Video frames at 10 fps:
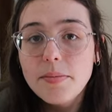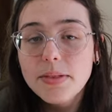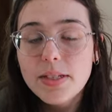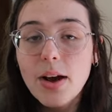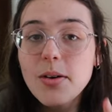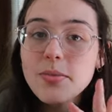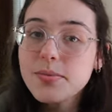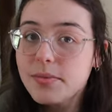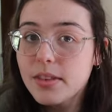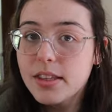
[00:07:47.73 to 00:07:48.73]
So
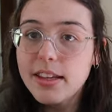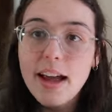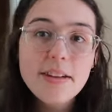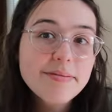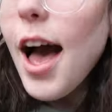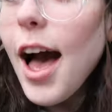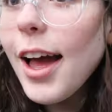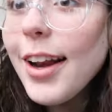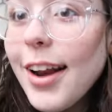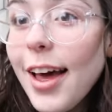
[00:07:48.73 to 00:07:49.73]
yeah.
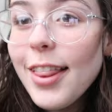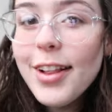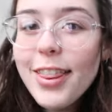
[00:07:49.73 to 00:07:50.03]
Another